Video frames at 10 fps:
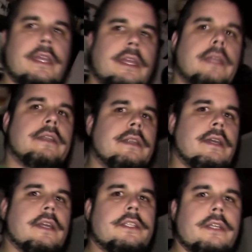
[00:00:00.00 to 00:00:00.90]
and
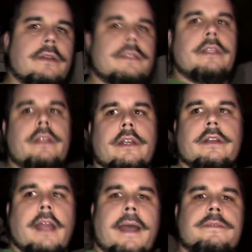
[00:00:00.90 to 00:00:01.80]
uh, she goes in there and
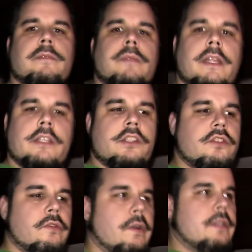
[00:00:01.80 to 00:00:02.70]
grabs them and then
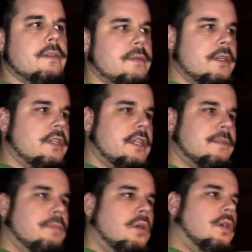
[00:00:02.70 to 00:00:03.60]
destroys them because she
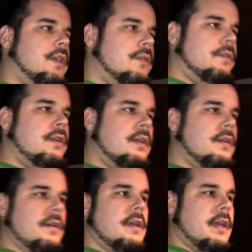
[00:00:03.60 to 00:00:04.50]
gets bored and
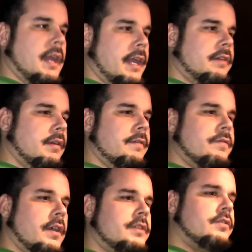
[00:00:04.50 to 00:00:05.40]
angry and
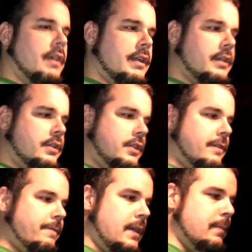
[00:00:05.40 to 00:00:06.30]
frustrated because she's
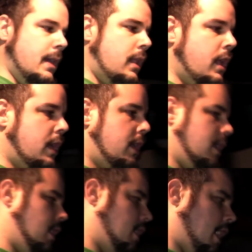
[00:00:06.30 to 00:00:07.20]
a female
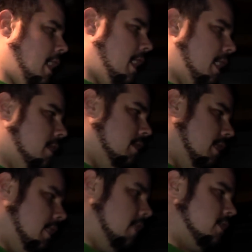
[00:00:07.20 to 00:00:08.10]
and
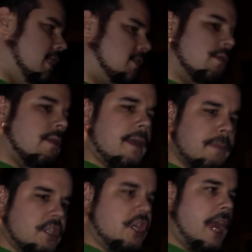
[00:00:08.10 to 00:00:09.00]
uh, she has to wreck
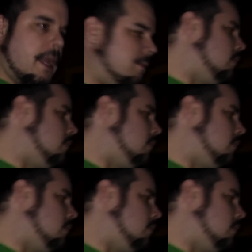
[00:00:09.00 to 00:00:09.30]
my shit